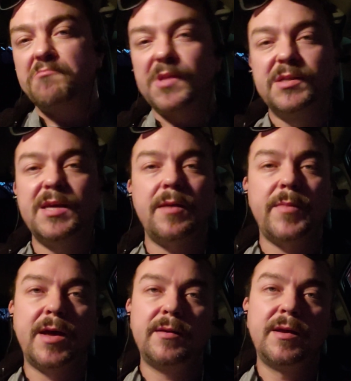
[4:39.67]
That's it,
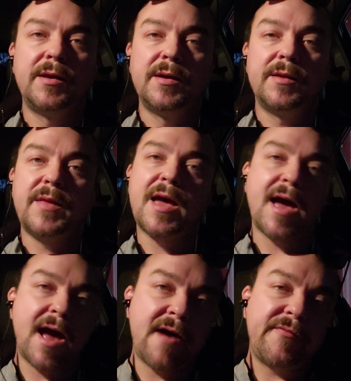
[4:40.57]
man. They
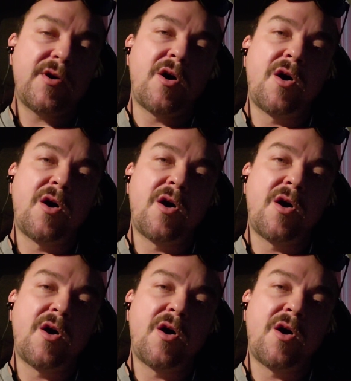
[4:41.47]
have